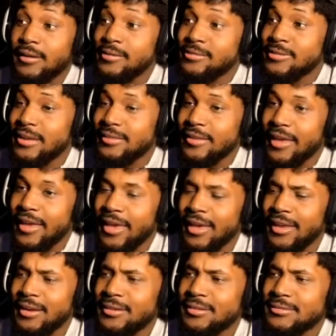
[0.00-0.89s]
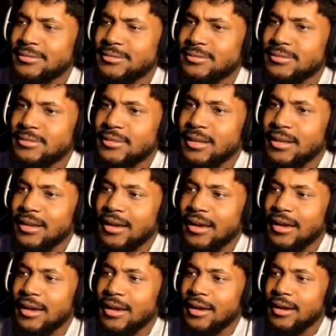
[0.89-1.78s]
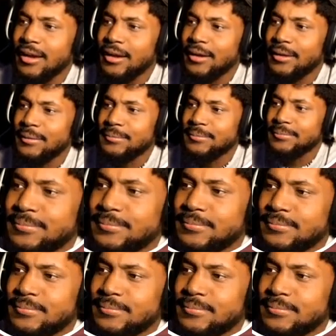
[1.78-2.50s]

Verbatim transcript: Let's take the head. Um...